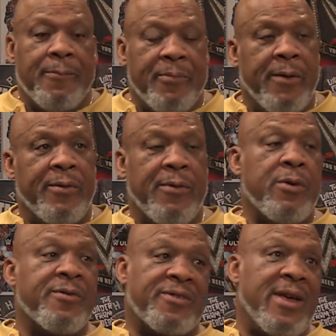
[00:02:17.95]
And if
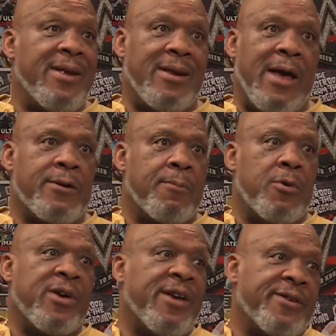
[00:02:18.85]
we were staying at like the
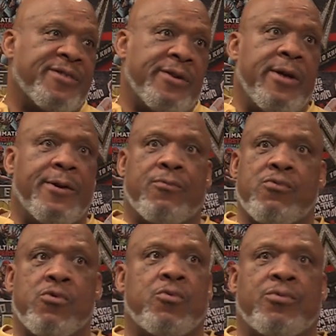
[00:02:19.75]
Mohegan Sun, the
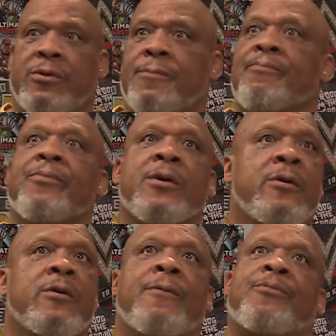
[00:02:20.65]
rooms were,
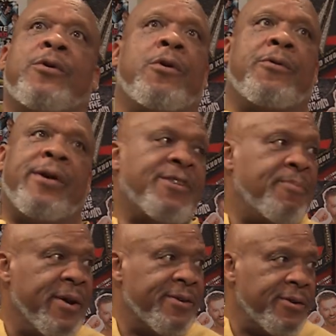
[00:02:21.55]
you know,
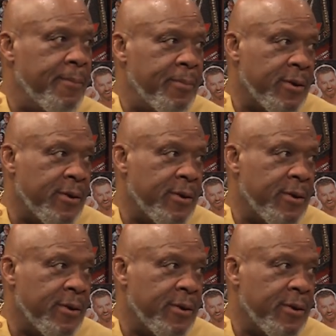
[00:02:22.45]
expensive, but